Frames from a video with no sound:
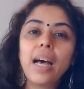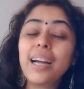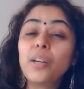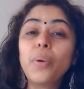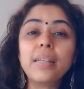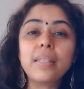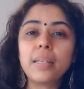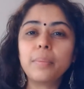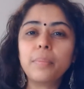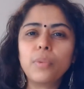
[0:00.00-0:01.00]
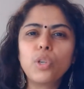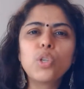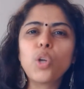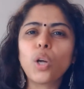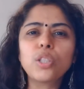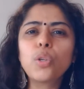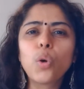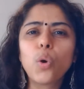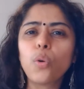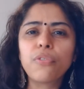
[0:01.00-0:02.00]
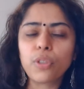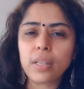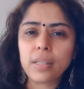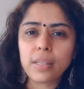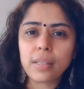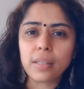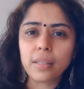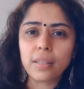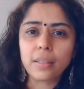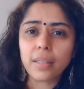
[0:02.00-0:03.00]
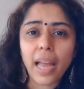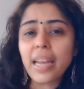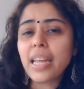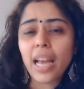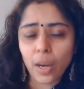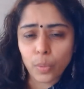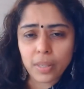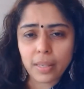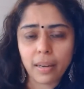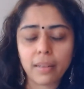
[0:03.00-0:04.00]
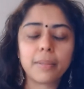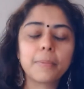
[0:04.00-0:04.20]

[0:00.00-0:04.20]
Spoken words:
advised him not to go for this any house rather.